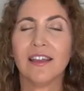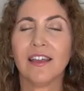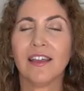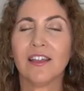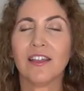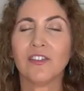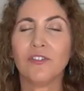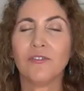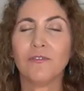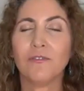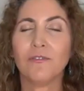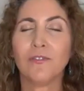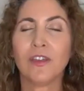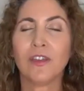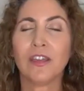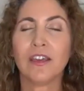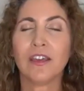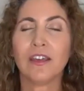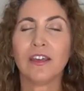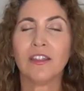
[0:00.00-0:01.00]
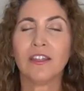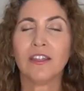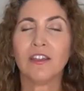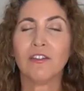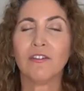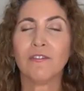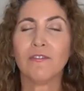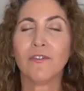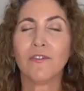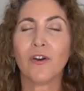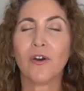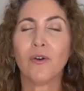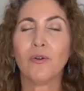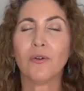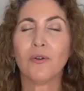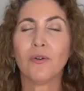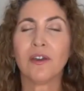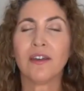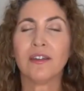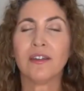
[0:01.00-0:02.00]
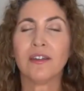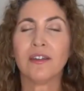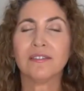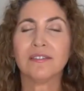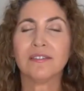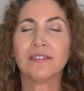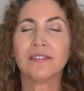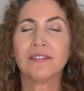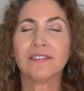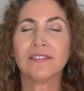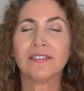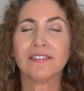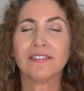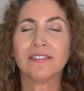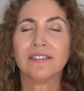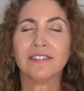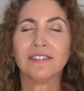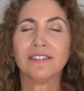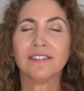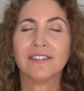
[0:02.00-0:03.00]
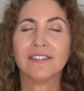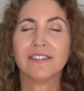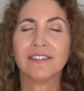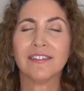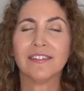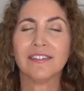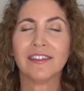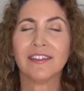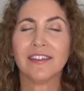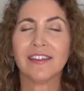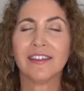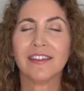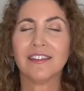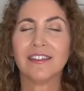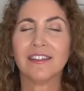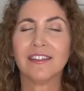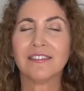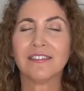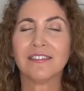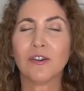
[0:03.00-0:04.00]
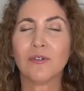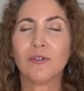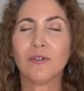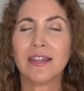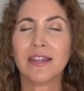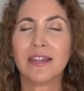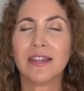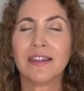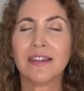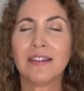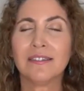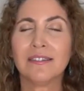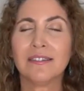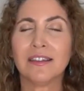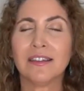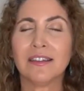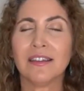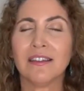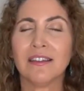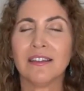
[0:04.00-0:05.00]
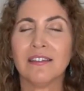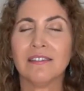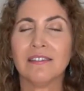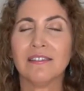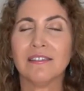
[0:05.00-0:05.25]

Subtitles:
And you feel that your focus is so easy.